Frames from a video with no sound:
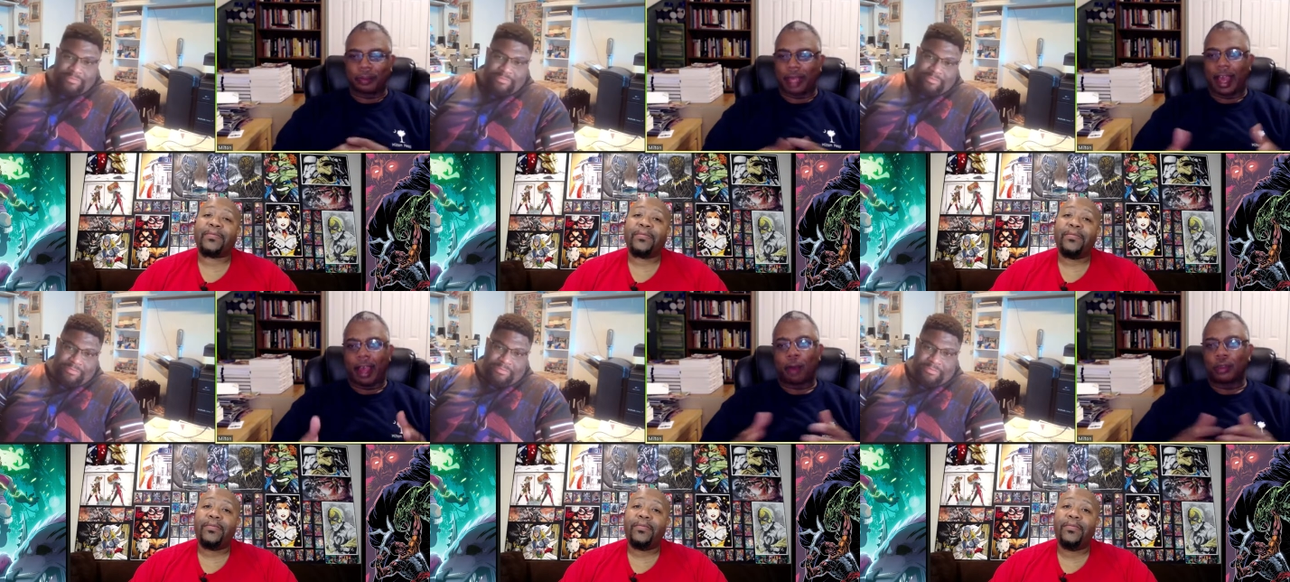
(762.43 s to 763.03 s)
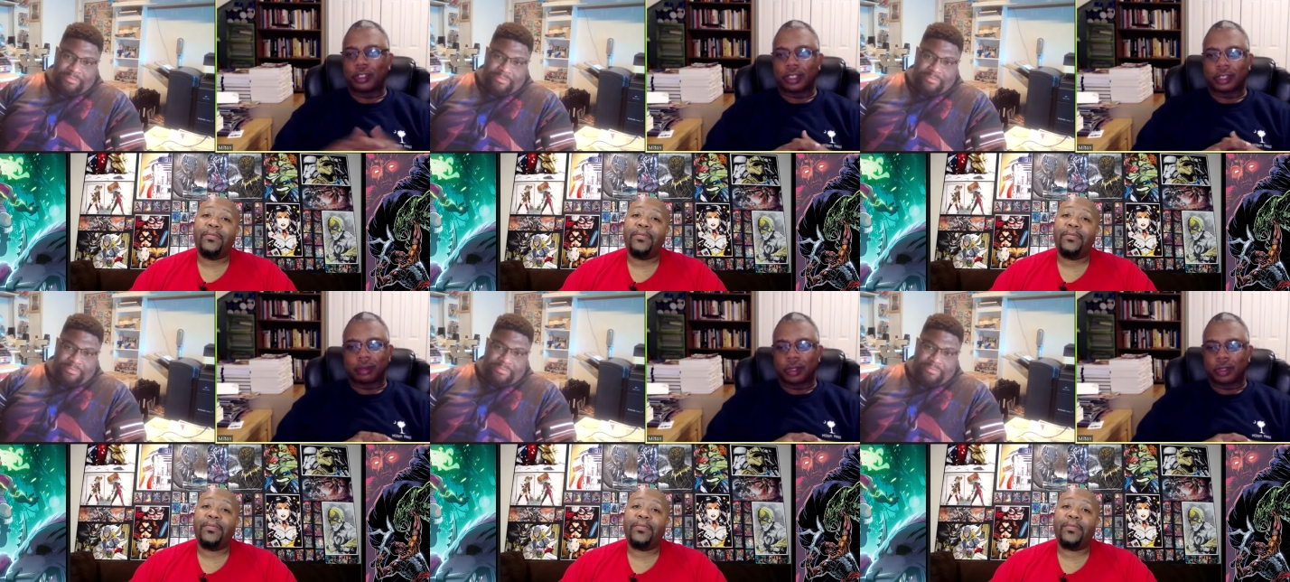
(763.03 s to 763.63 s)
Speaker 1: I would
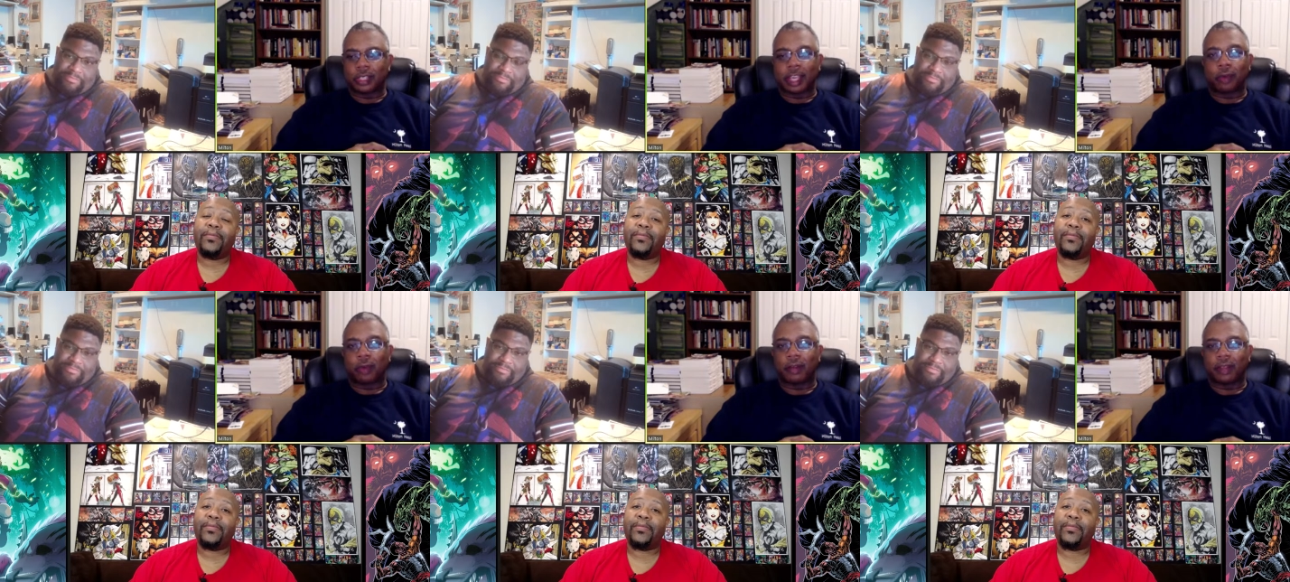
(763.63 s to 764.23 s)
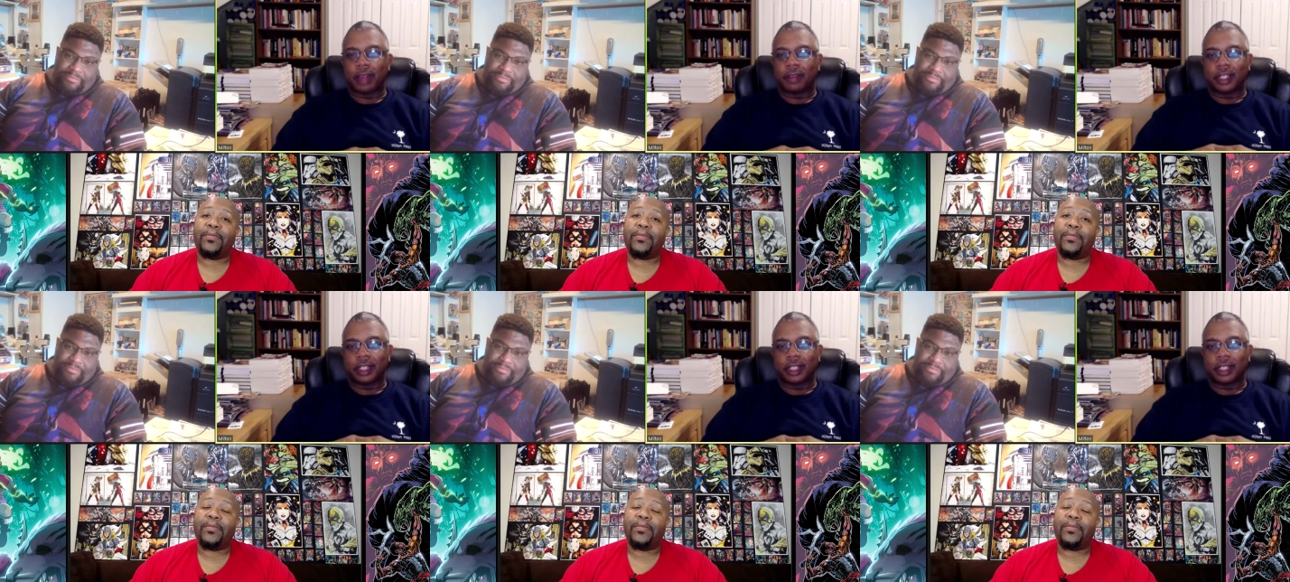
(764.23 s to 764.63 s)
just you know second whatever everything